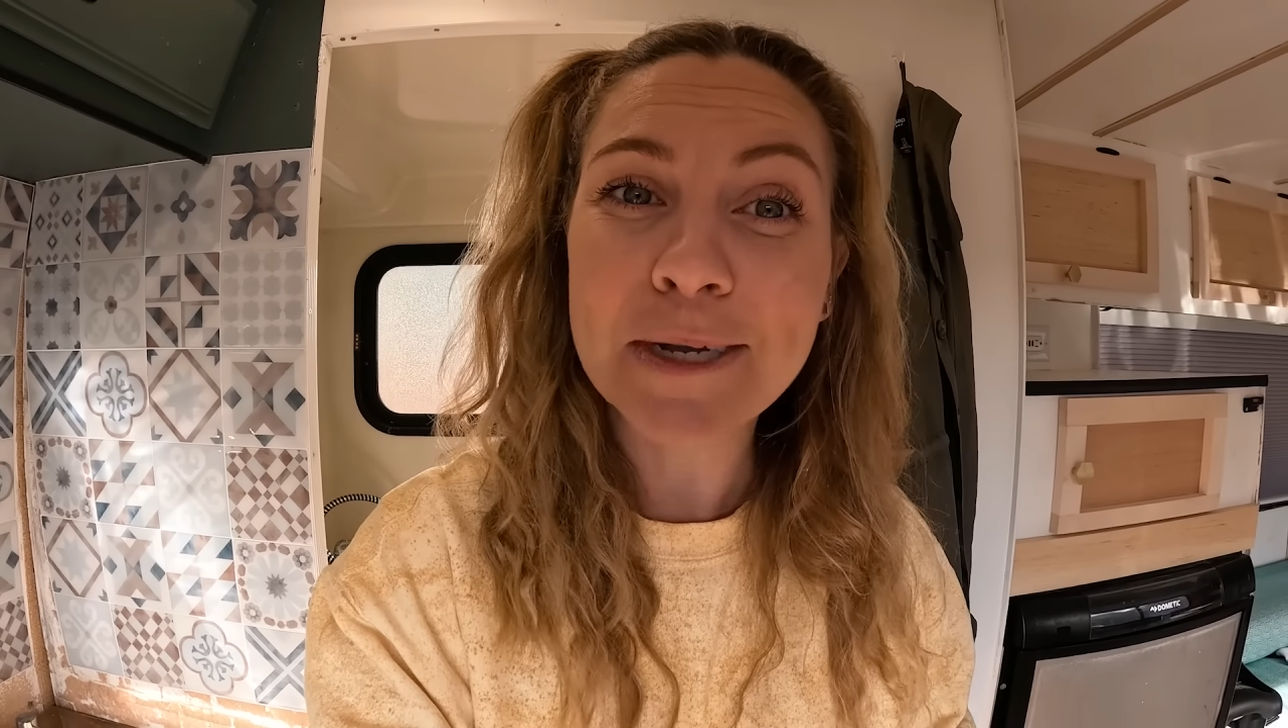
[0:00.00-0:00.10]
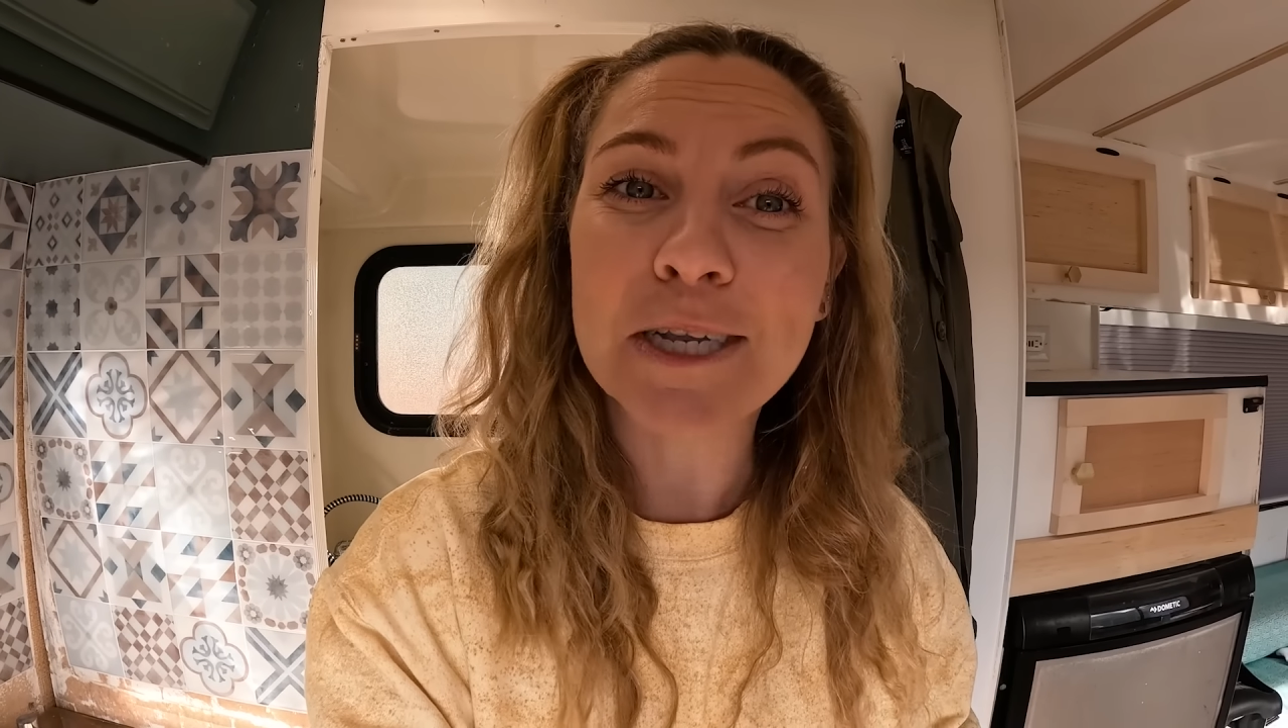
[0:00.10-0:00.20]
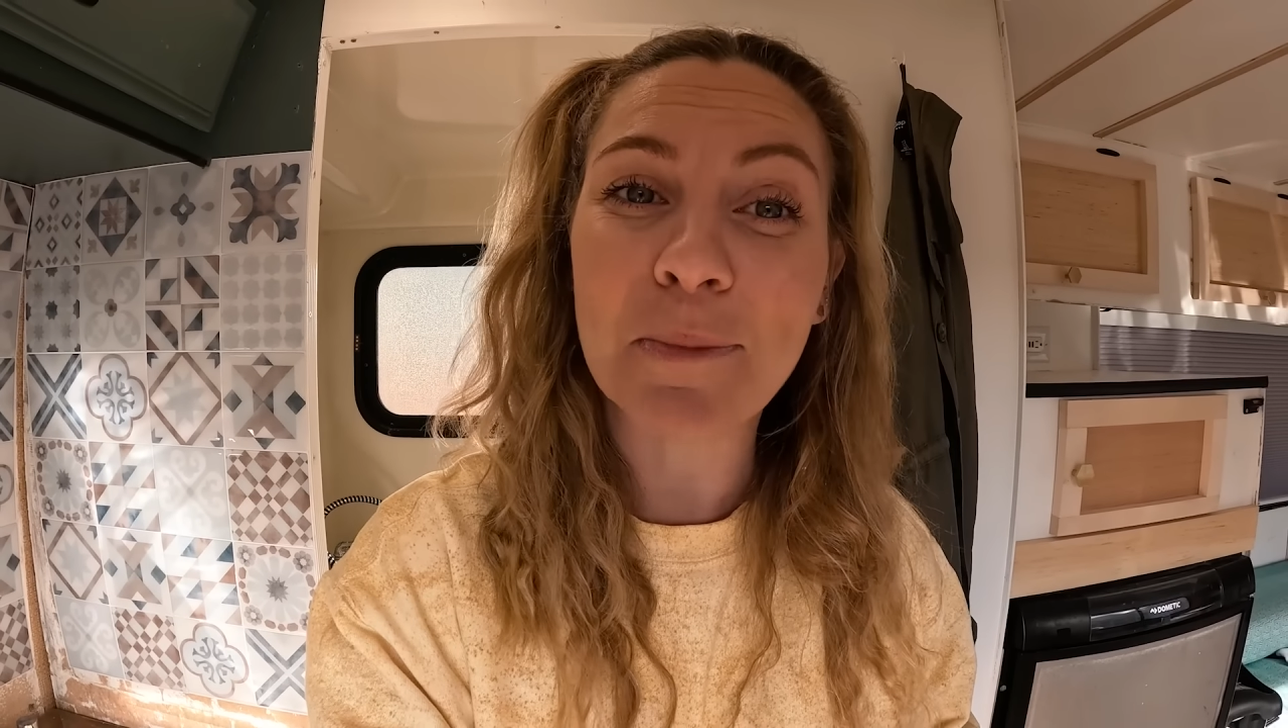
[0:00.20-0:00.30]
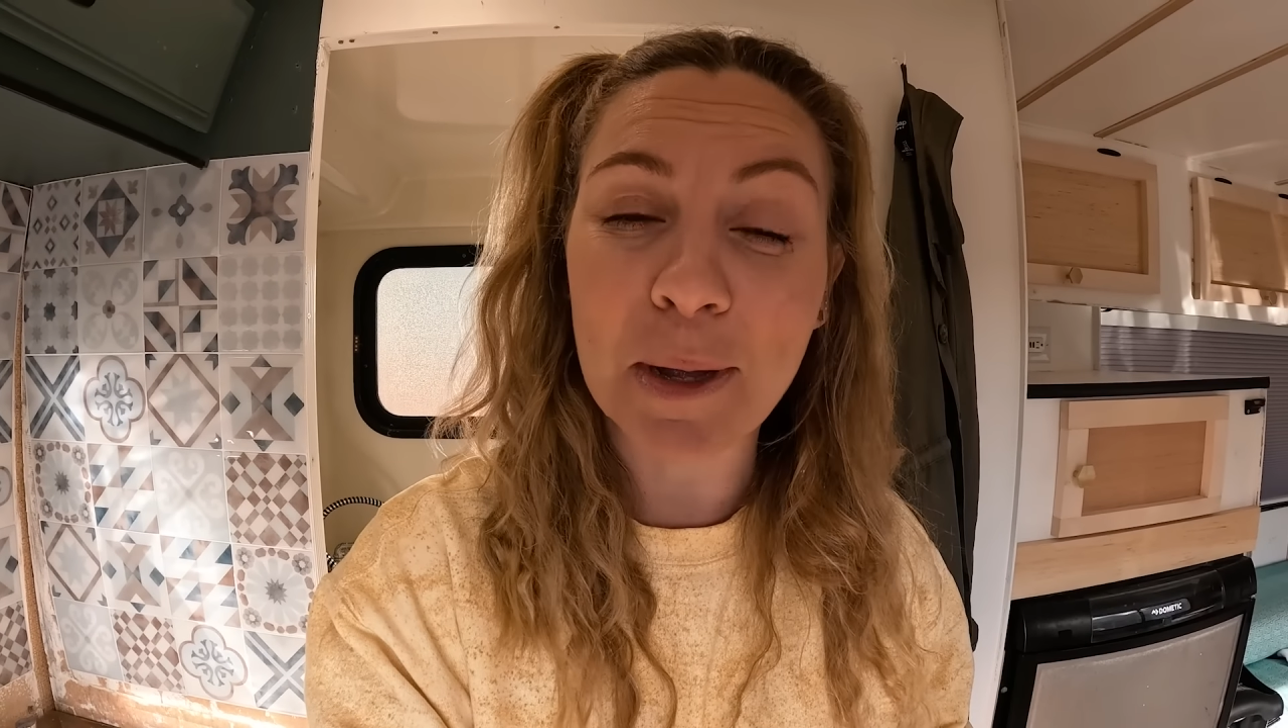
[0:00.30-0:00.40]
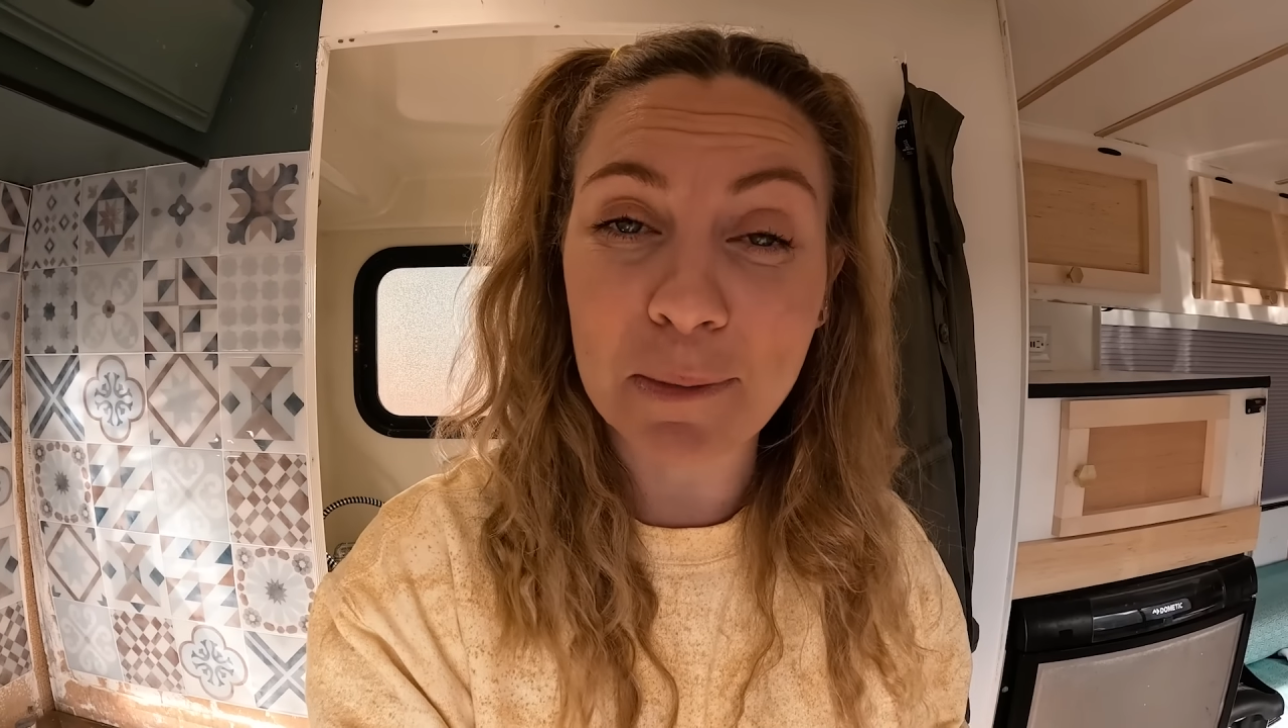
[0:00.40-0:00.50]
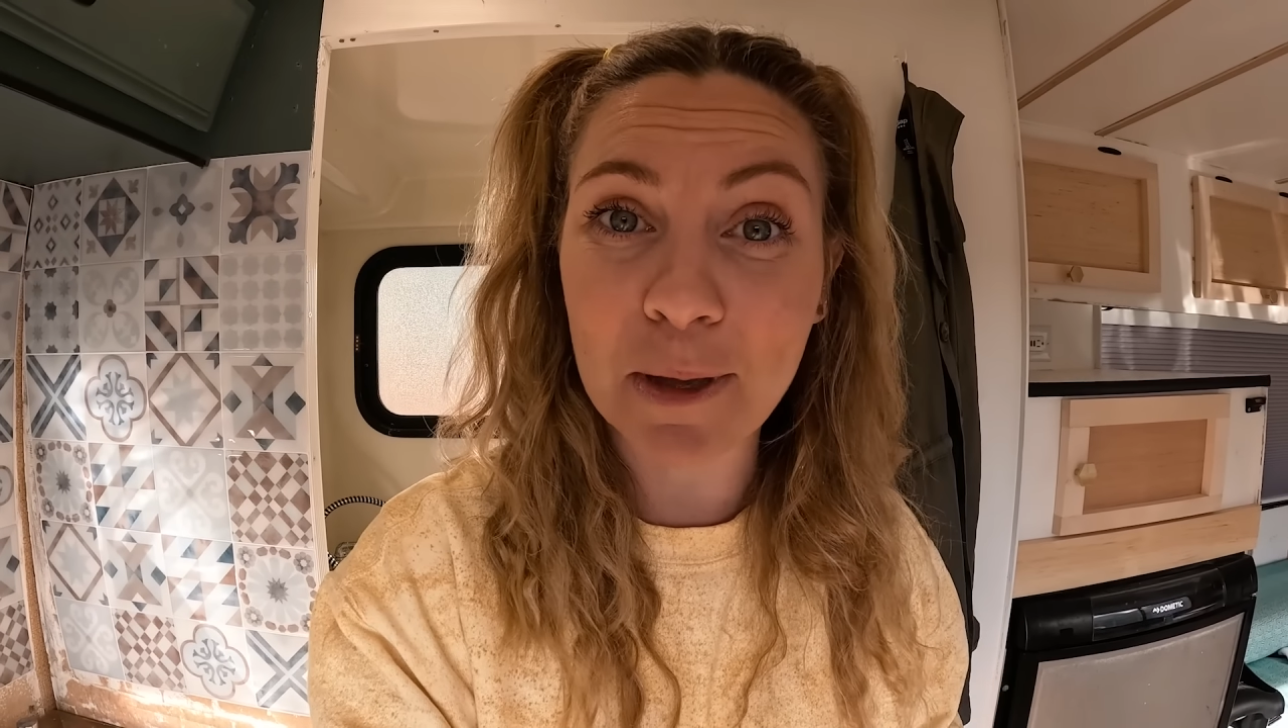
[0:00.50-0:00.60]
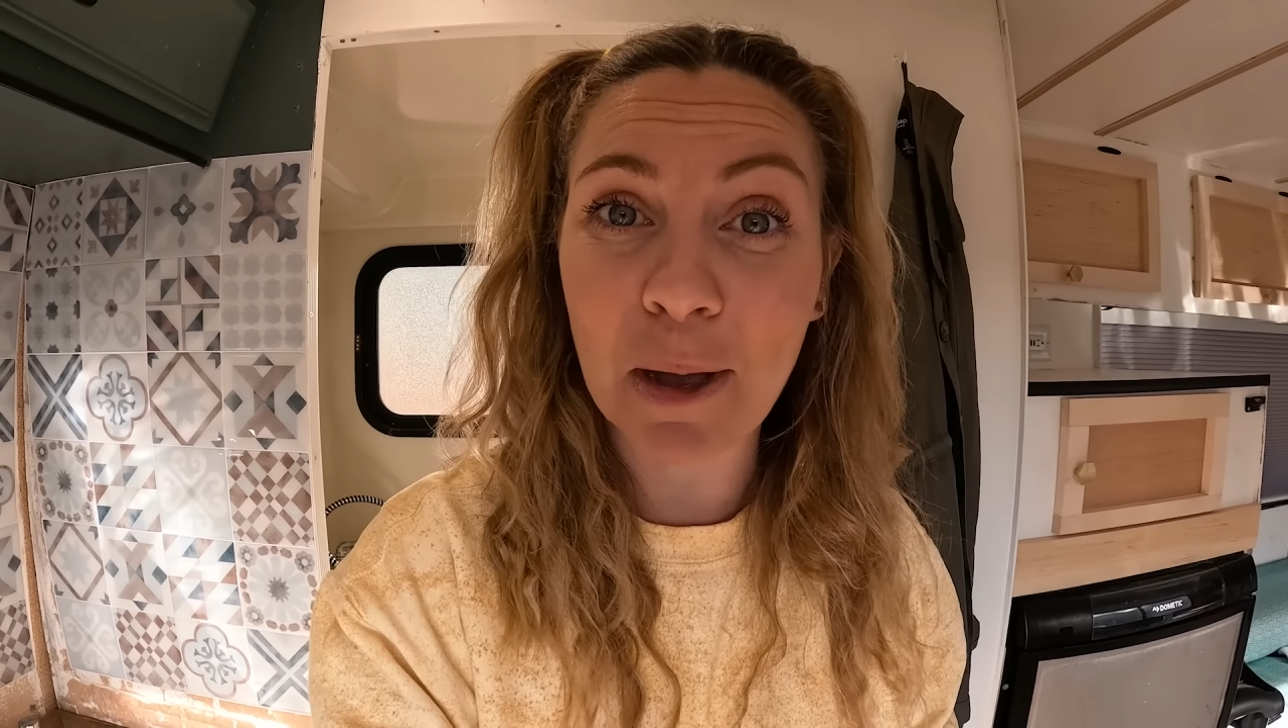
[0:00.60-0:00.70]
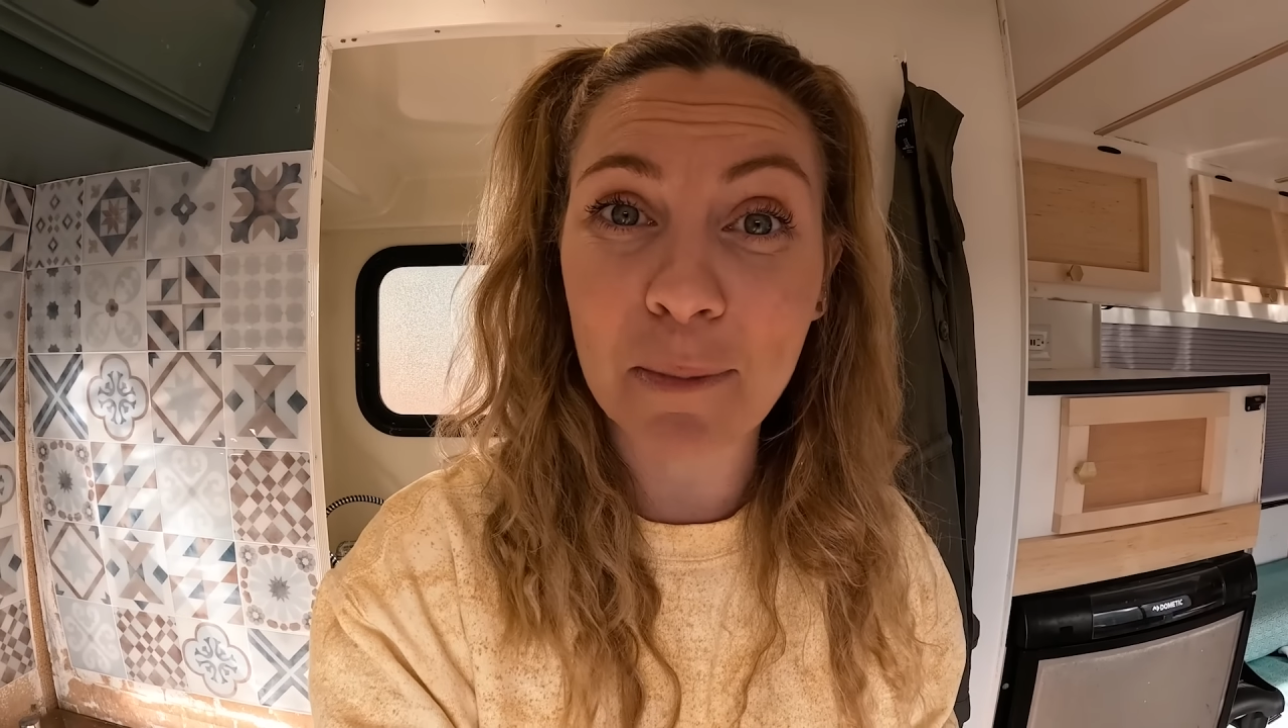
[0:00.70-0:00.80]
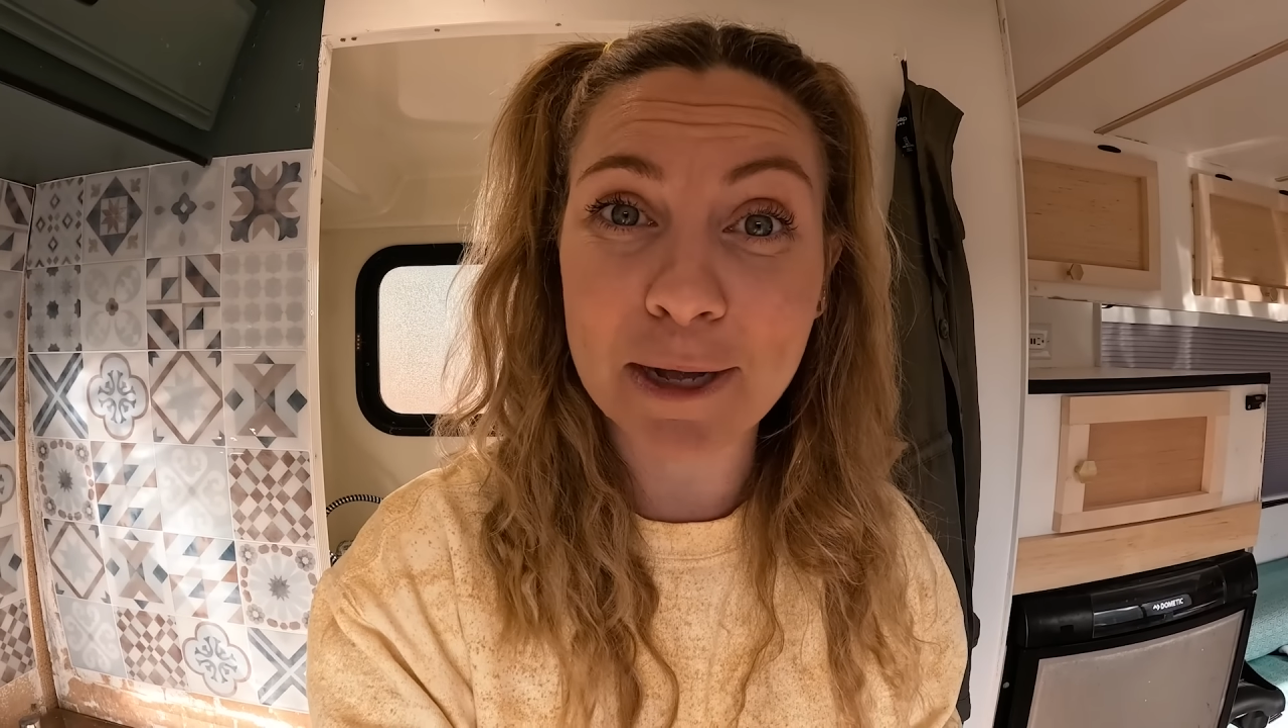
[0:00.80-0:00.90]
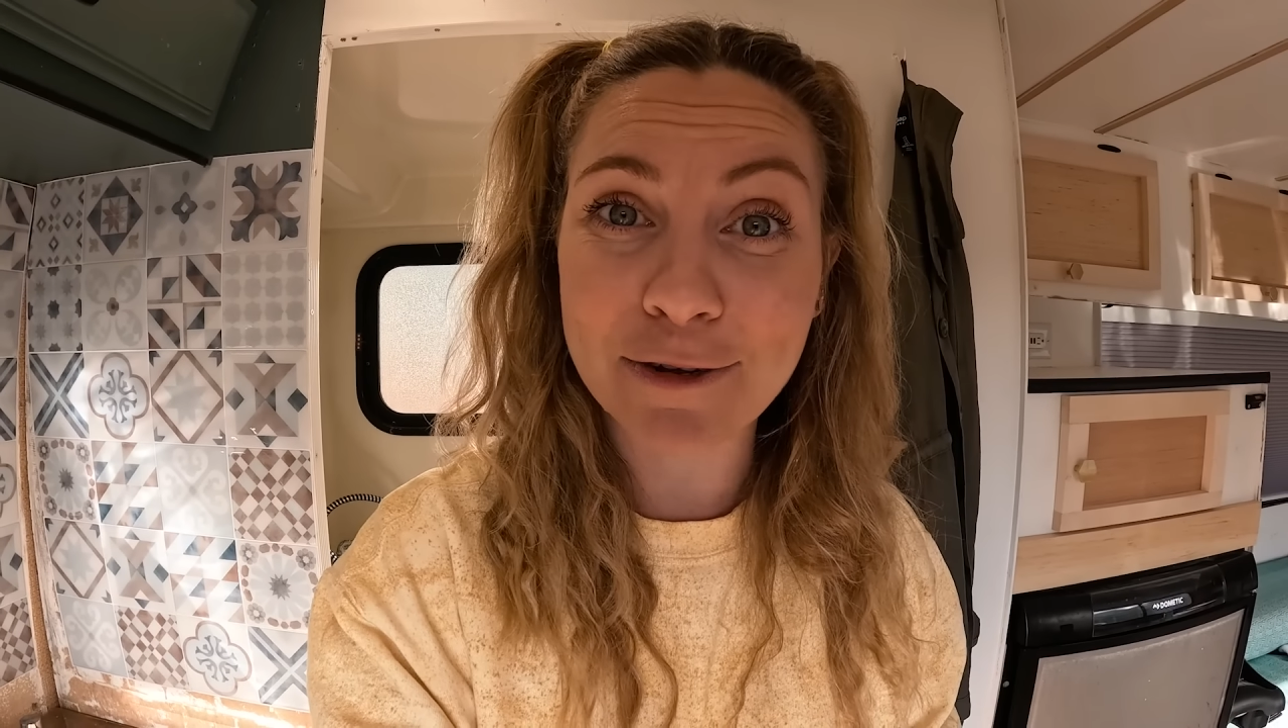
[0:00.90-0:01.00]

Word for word: to pick up the couple